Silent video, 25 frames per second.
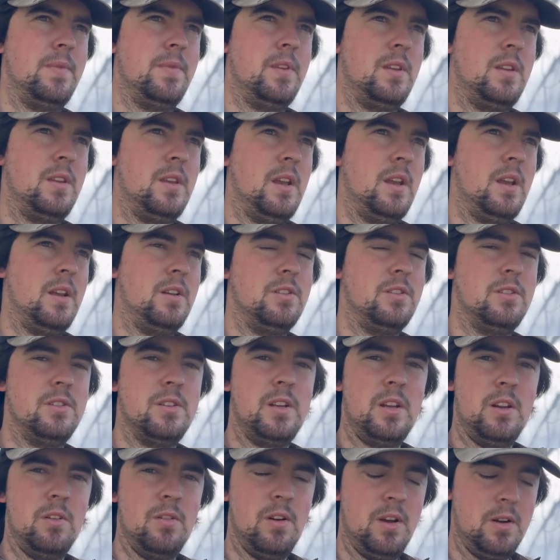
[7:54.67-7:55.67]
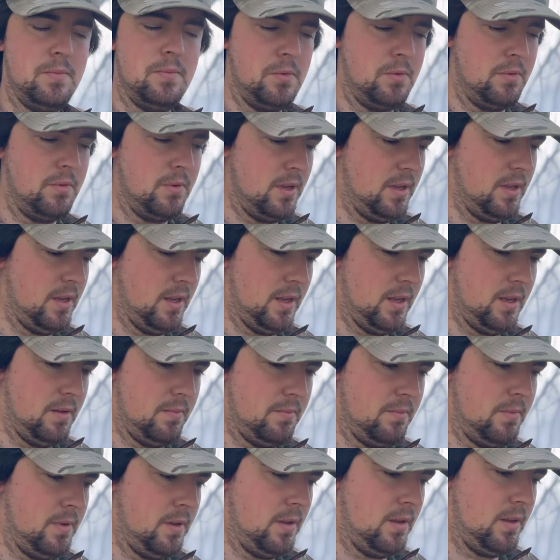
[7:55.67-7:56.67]
Yeah, just incredible.
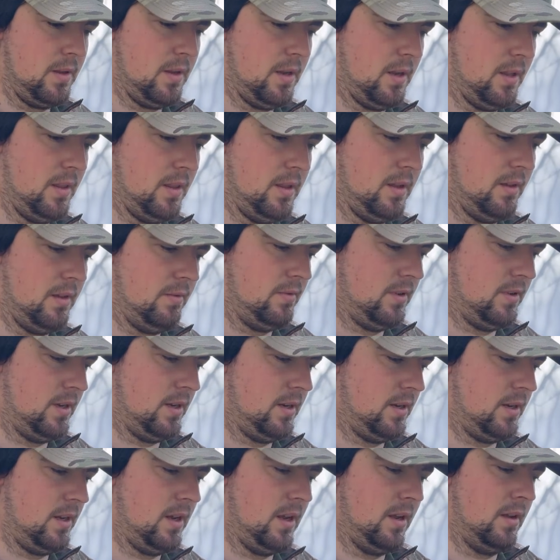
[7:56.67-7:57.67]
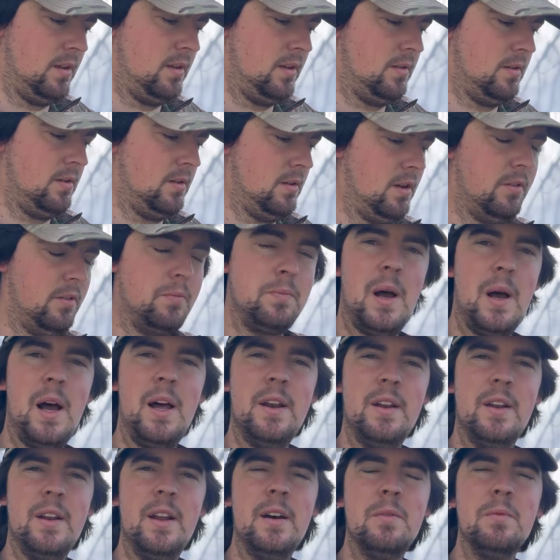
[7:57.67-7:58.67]
And they've yeah, I've
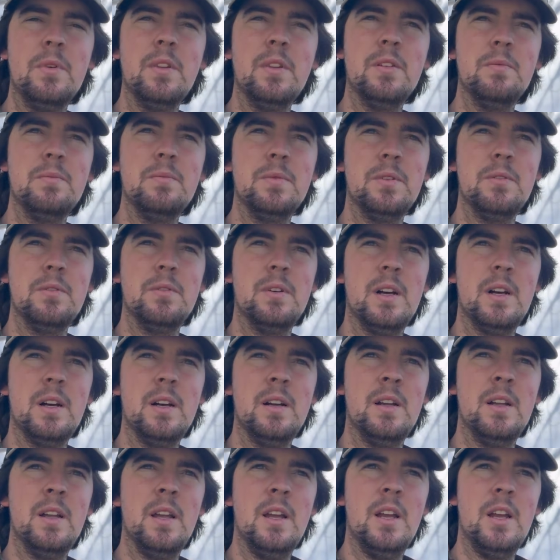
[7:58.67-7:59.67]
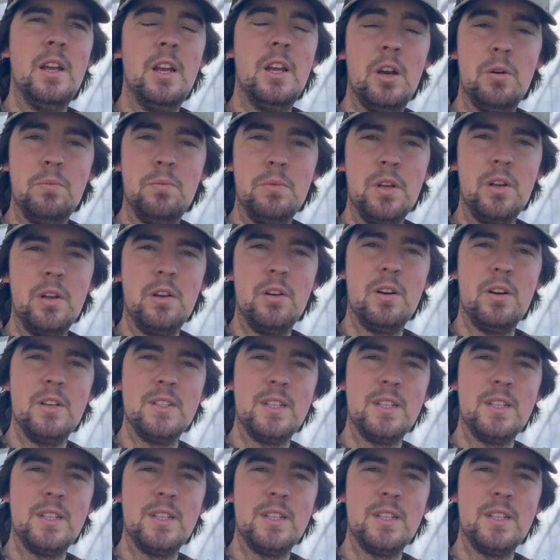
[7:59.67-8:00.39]
partnered up with them to help you guys